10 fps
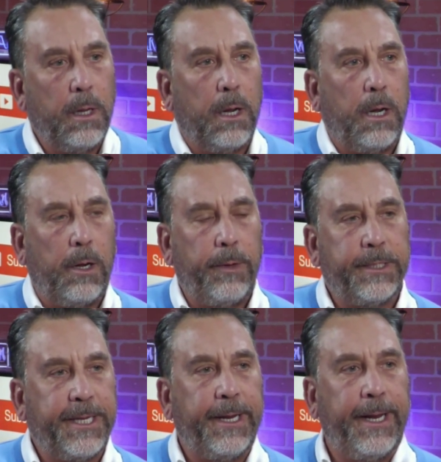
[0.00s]

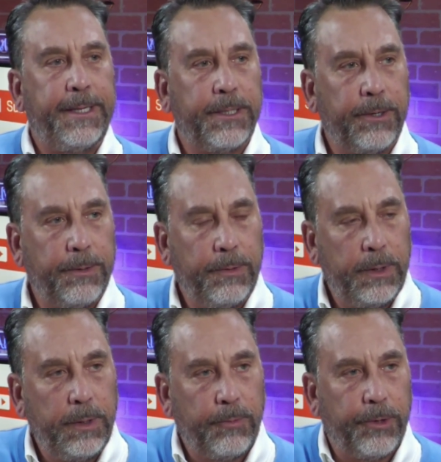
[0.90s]
CDs are
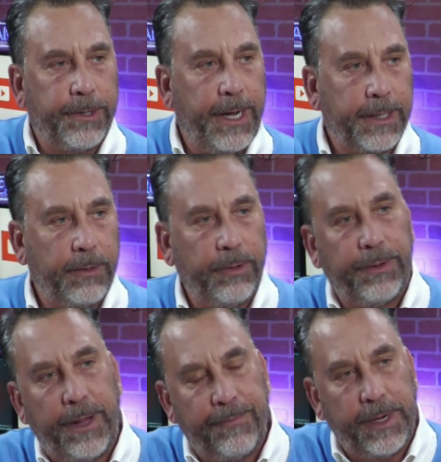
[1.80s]
protected
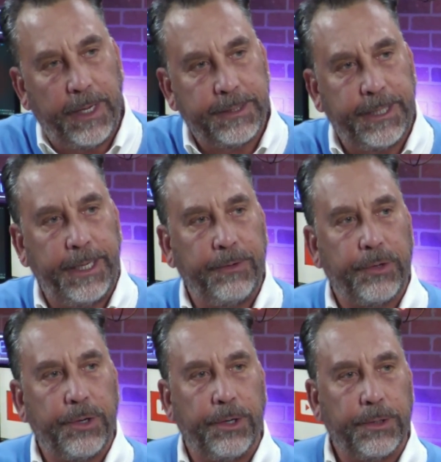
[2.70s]
with FDIC
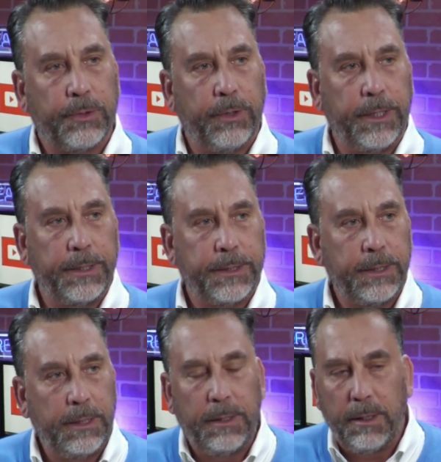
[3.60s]
insurance, whereas,
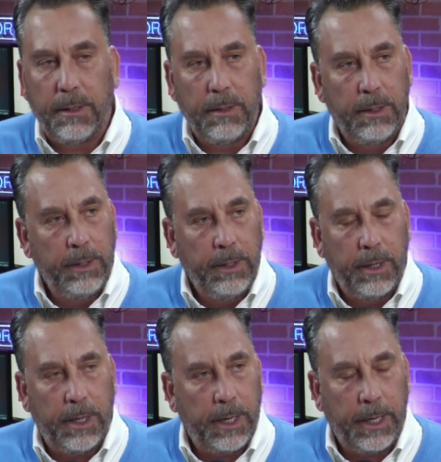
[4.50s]

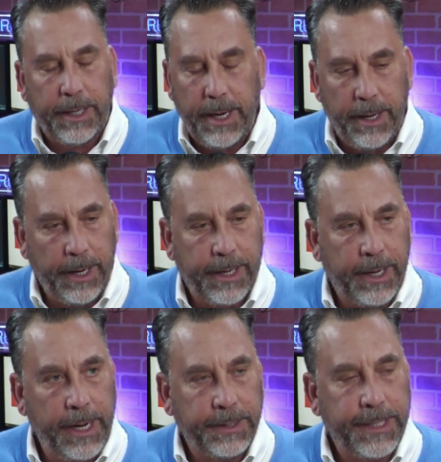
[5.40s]
again, I
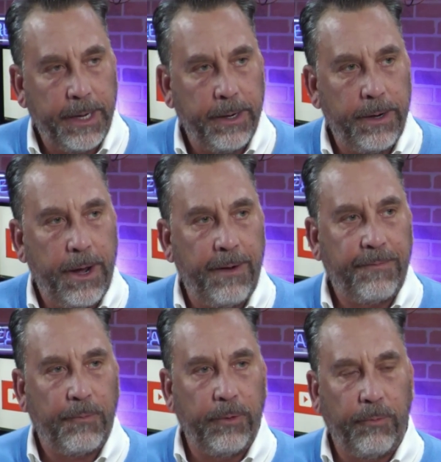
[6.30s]
can't say it
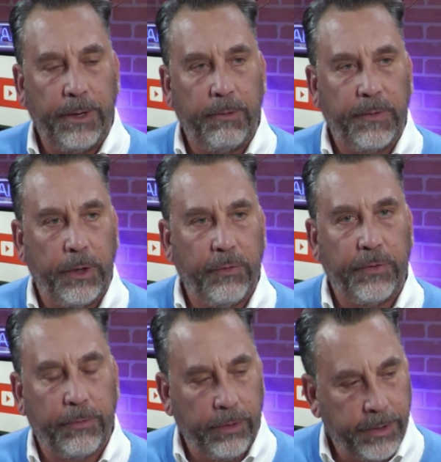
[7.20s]
enough, when we use
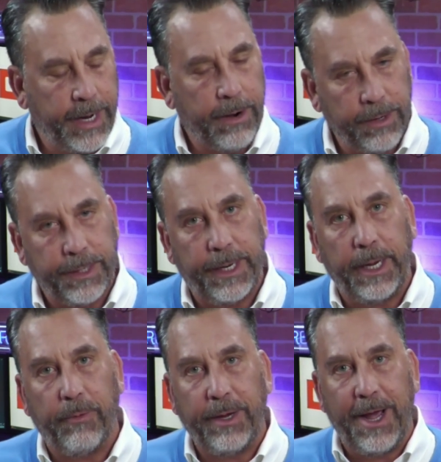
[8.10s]
the word
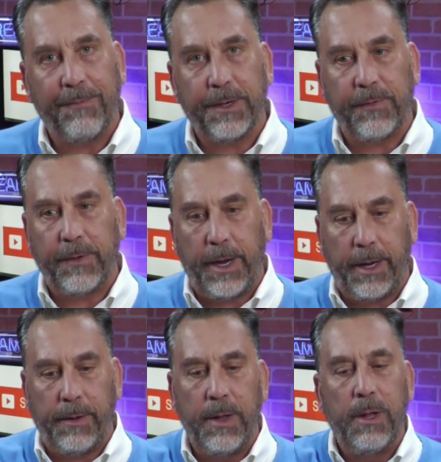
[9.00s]
guarantee, we have to
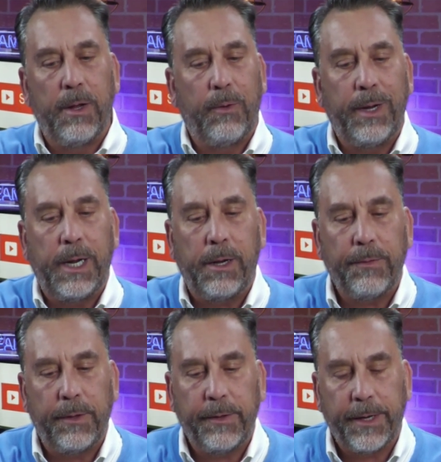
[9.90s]
say,
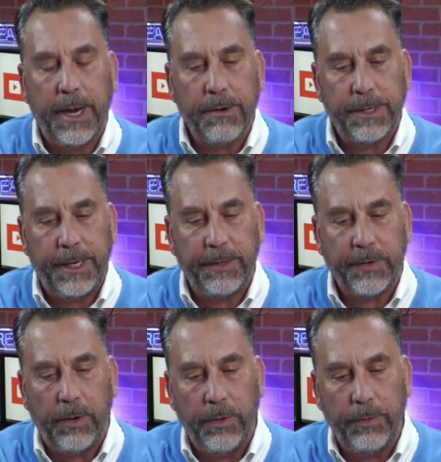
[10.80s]
well, the guarantee is
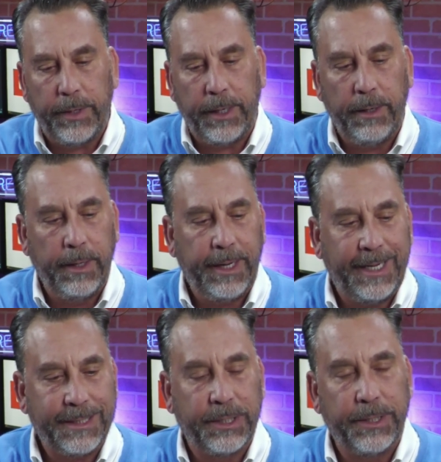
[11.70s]
only
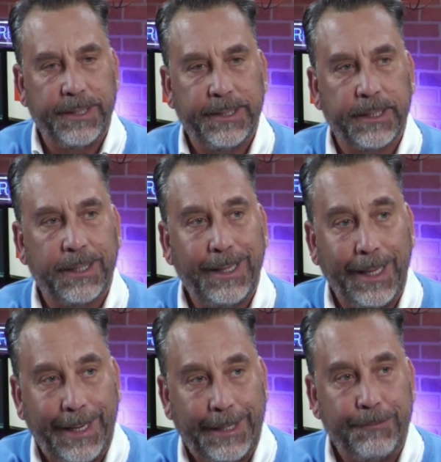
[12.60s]
as good as the
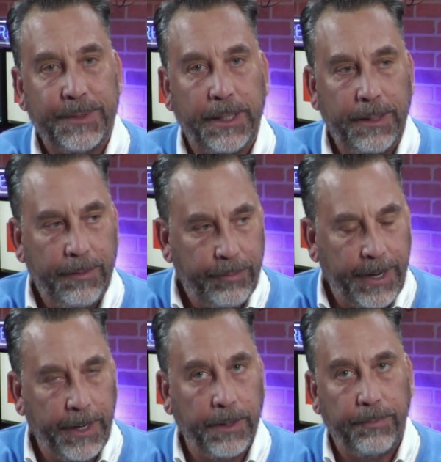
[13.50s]
claims
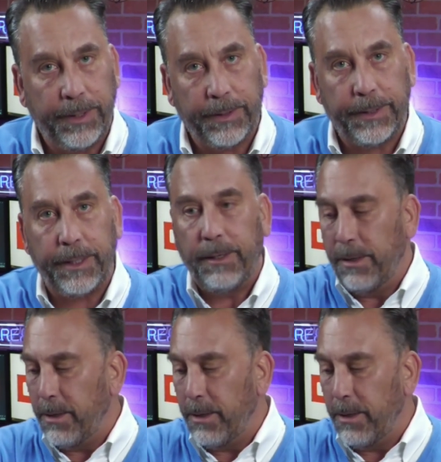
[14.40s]
paying ability